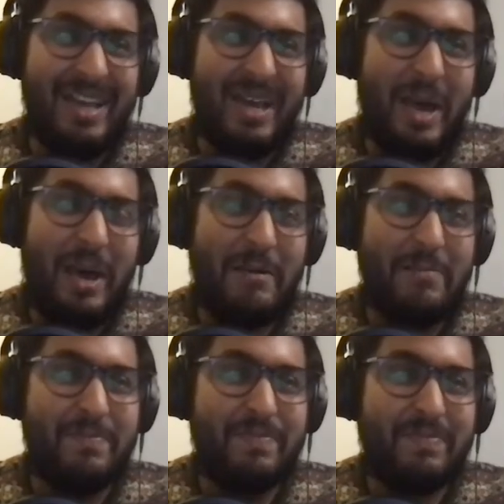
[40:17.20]

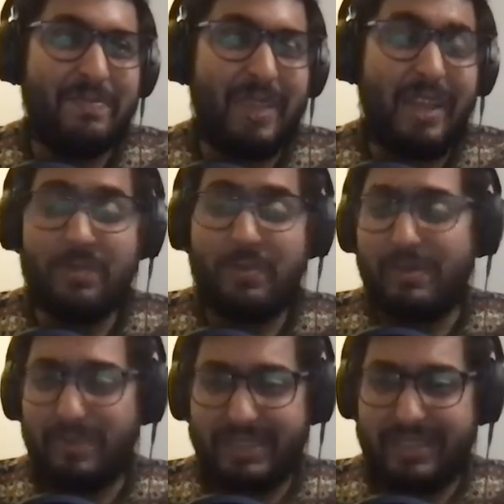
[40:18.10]
Um, that's pretty
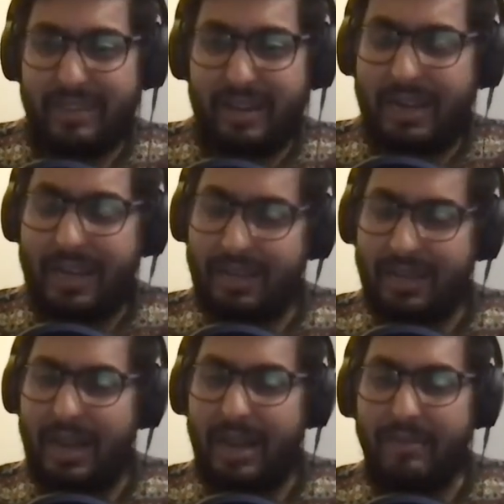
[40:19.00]
amazing, right?
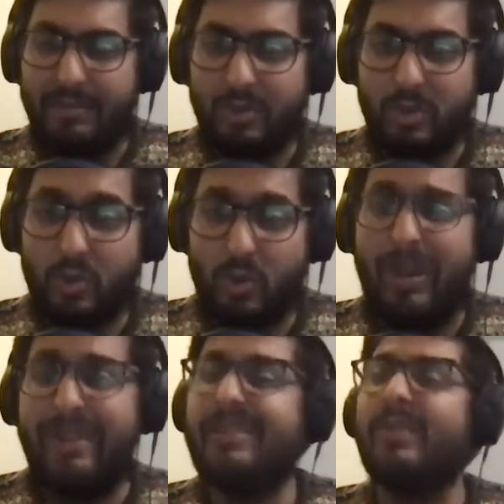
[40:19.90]

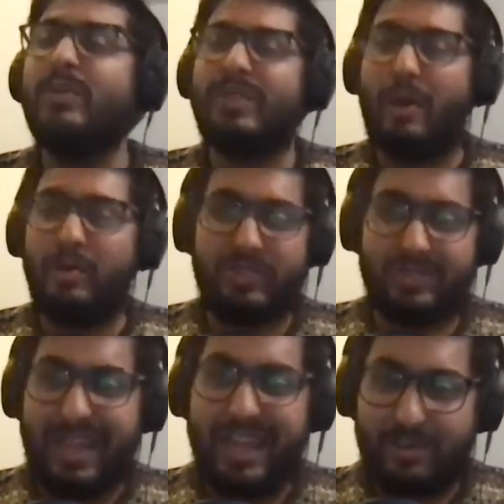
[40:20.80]

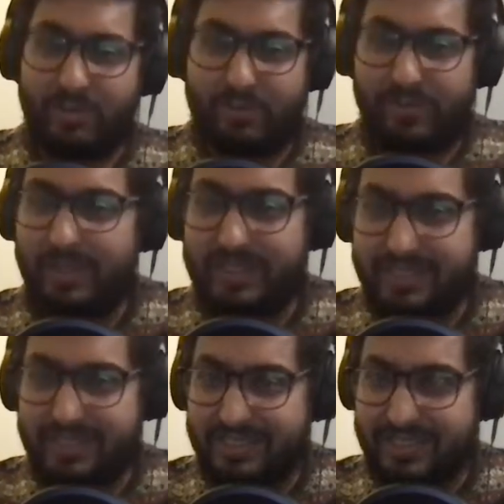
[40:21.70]
22,000 active affiliates
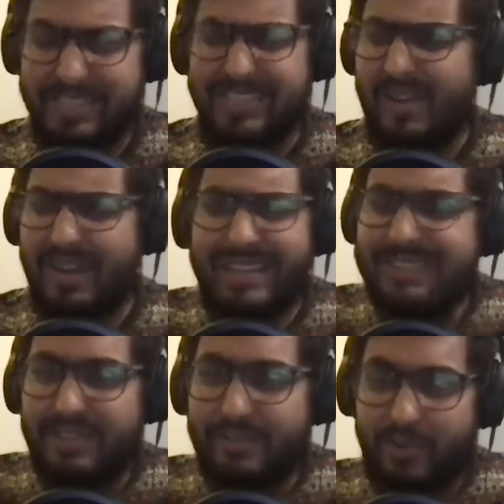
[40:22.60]
is
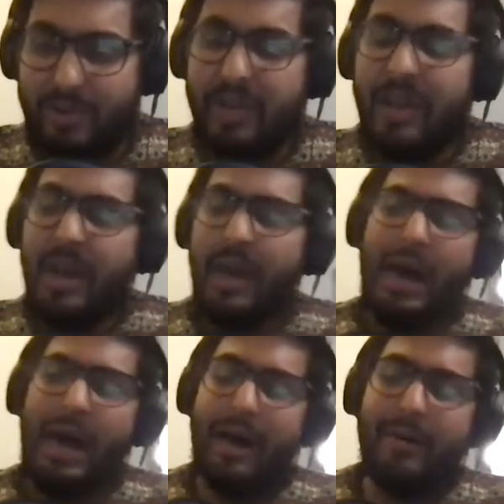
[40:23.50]
crazy for an
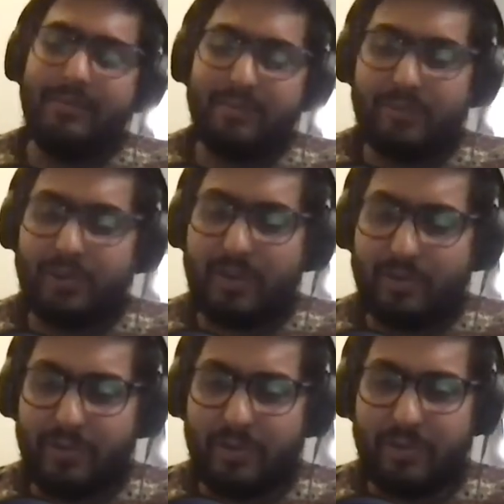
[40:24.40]

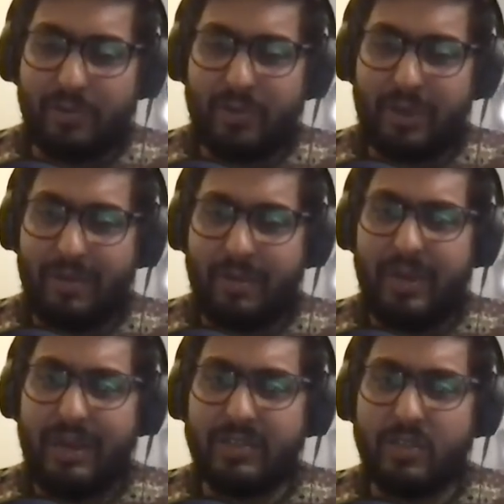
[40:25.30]
affiliate program,
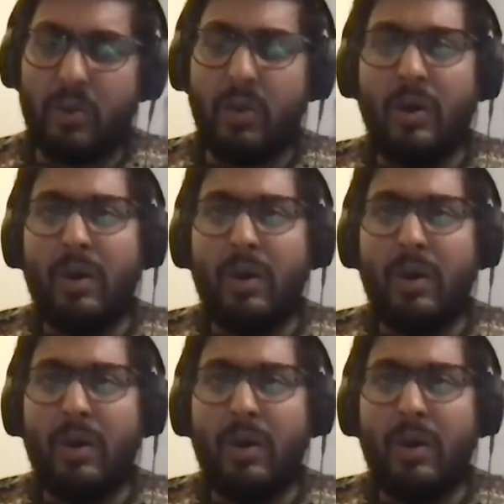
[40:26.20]
right? Like so,